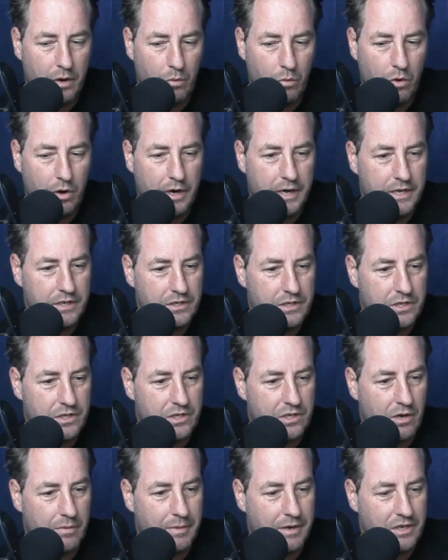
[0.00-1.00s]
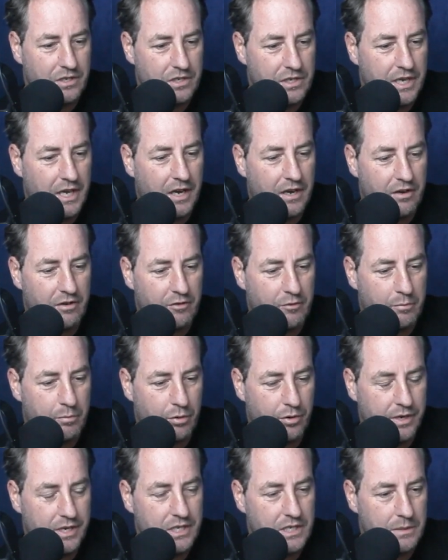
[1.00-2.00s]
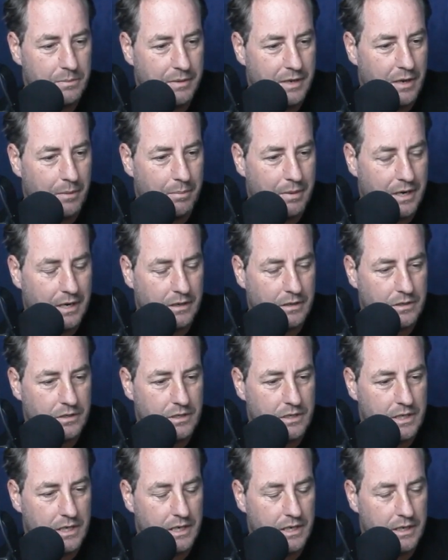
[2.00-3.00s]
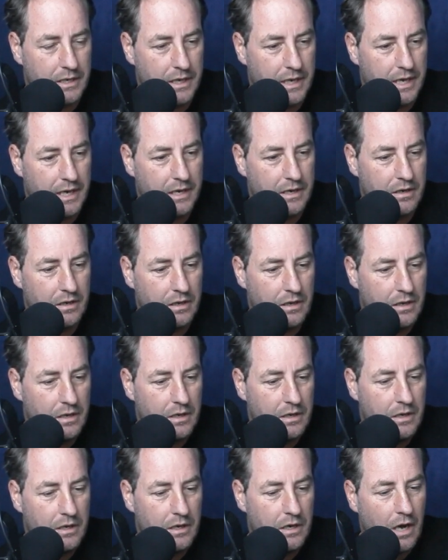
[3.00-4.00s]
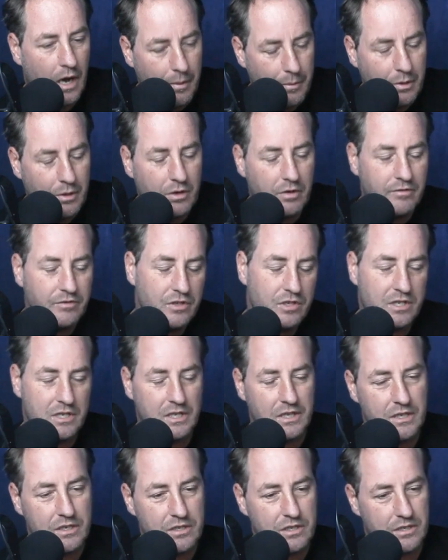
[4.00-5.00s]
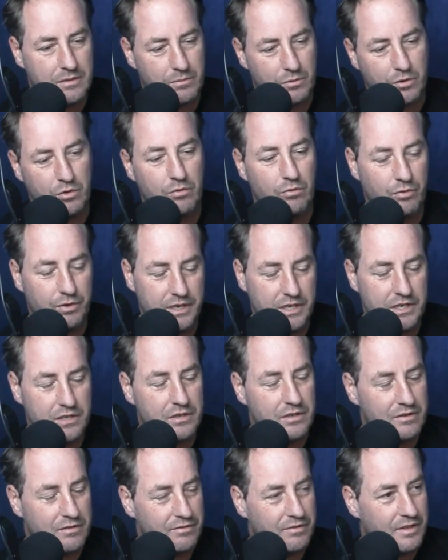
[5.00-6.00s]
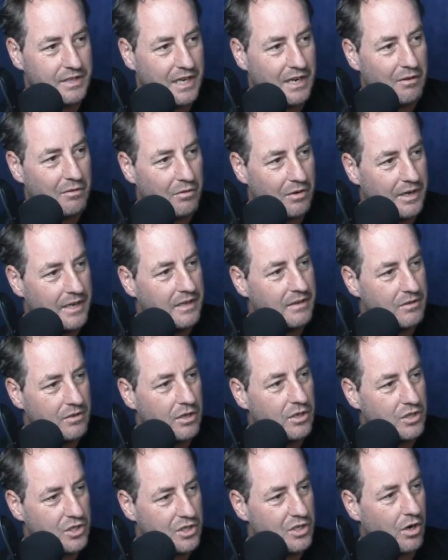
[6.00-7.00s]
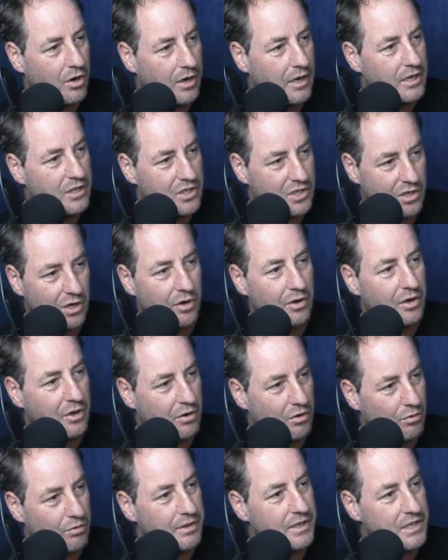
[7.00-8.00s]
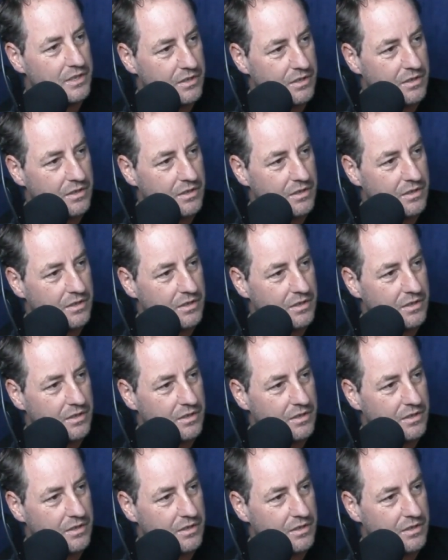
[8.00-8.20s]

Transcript: why is there so much negative press about Pakistan? And I mean, obviously, there's some good reasons for that, right? Historical reasons.